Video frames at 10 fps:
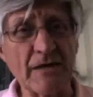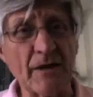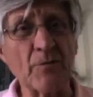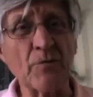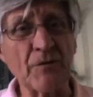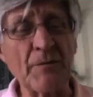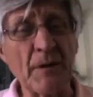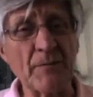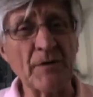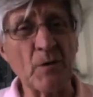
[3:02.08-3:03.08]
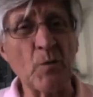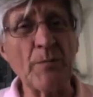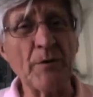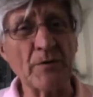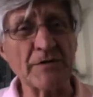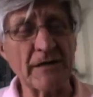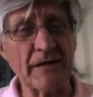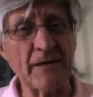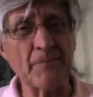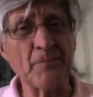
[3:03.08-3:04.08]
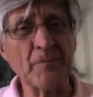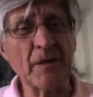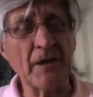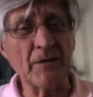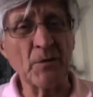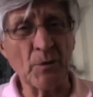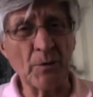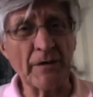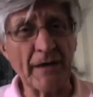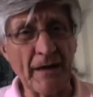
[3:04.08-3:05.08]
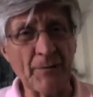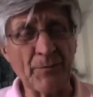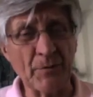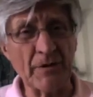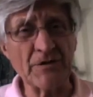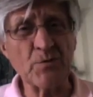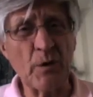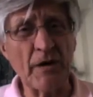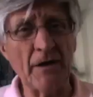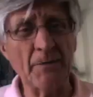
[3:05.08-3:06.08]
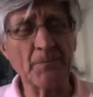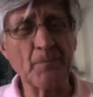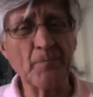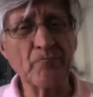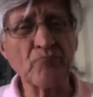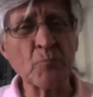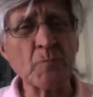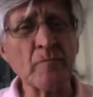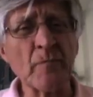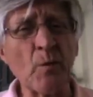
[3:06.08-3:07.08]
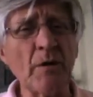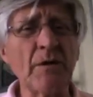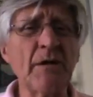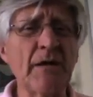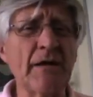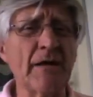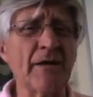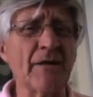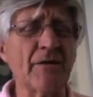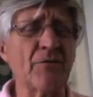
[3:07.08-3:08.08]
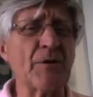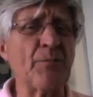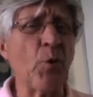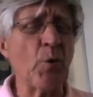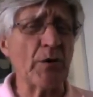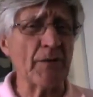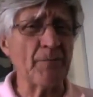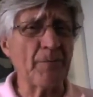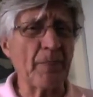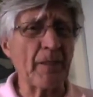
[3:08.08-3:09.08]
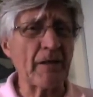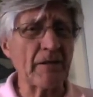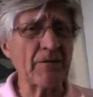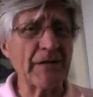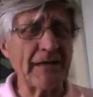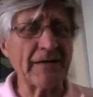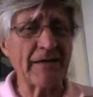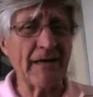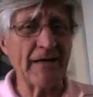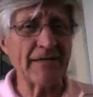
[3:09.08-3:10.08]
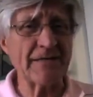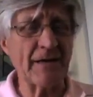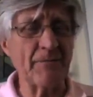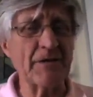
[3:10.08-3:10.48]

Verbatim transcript: site will remember that we posted it in early April as well. Well, the report clearly indicates that